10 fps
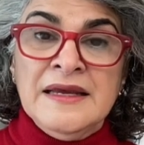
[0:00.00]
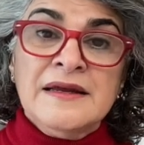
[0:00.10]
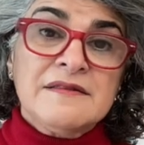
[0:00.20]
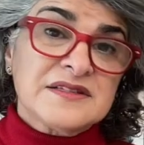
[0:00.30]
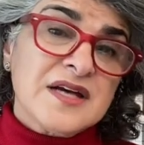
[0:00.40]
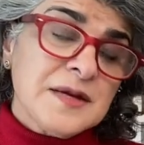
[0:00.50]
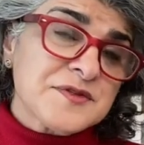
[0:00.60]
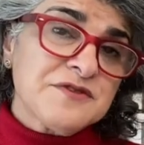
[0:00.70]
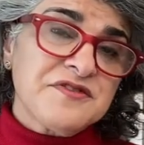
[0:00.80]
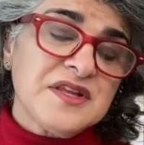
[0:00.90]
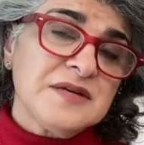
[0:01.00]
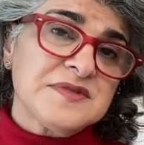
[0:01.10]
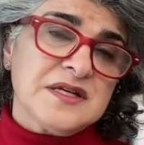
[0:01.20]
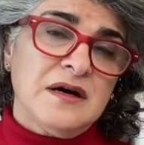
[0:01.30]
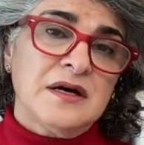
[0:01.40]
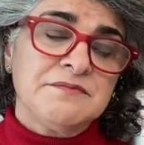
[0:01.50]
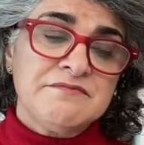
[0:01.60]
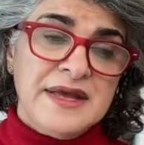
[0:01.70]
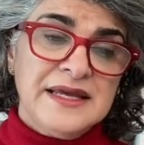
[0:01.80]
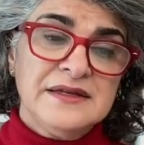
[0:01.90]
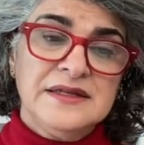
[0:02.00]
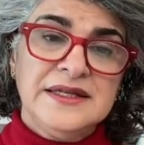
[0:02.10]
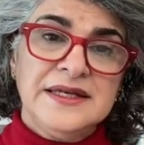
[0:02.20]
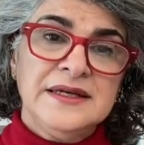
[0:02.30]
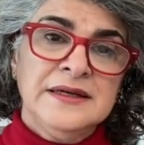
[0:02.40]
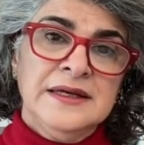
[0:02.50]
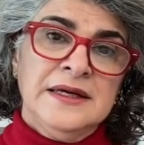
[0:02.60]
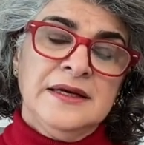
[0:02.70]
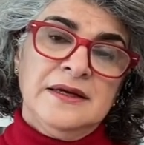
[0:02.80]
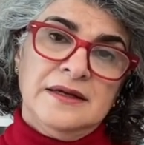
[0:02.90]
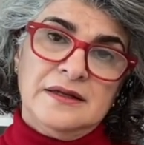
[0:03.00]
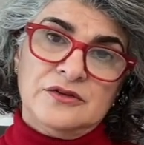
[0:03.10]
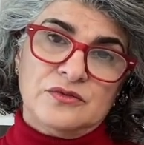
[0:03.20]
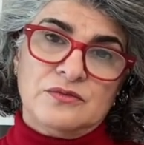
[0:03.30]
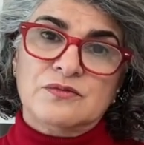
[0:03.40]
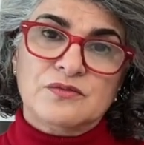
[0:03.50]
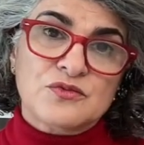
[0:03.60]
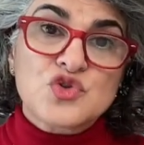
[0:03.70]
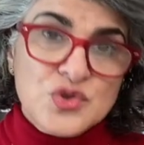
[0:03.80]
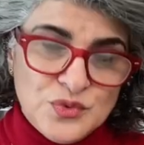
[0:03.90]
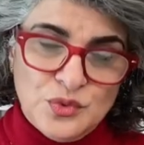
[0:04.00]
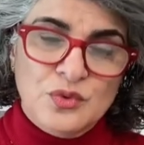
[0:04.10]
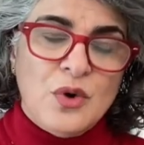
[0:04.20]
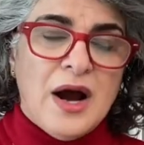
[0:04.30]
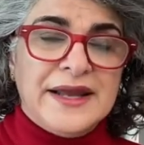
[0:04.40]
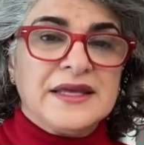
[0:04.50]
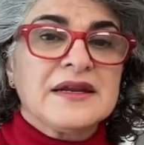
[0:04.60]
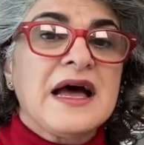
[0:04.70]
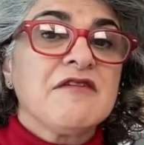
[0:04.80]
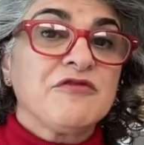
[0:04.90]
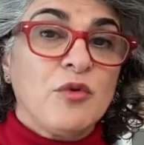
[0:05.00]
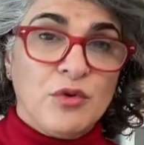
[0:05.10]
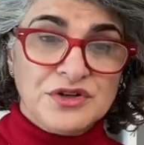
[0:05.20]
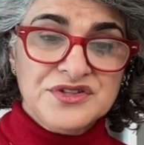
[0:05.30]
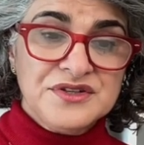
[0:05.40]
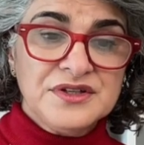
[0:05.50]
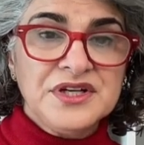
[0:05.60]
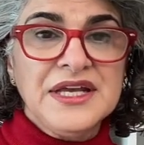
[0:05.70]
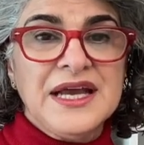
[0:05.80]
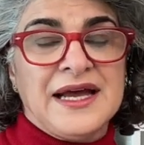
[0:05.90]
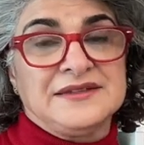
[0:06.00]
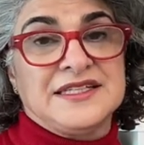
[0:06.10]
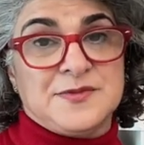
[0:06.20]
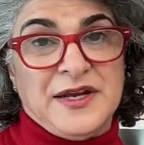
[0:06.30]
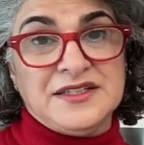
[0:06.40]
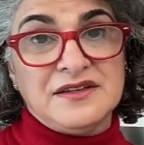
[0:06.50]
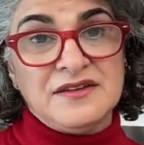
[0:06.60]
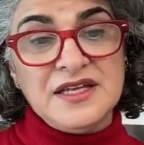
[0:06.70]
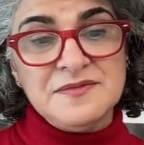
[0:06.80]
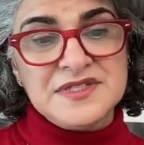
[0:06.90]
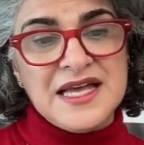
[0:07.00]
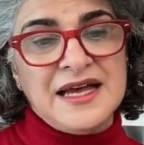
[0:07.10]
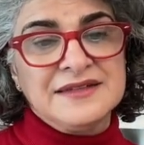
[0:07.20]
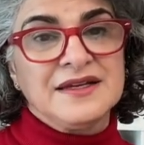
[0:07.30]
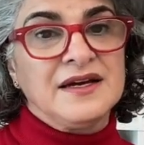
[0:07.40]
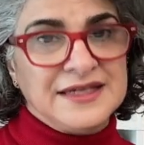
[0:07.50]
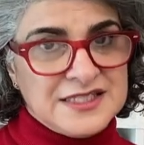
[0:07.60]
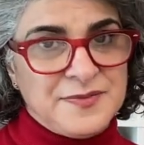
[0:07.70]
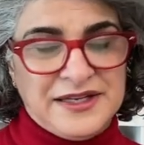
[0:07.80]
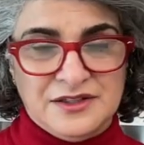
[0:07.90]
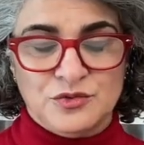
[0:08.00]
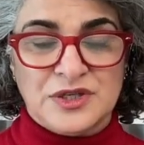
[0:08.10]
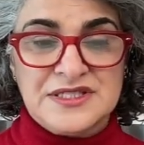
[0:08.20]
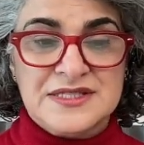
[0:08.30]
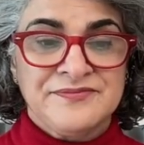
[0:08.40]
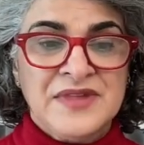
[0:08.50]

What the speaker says: The types of themes are mainly two. I can have ordinary and expected themes and unexpected ones.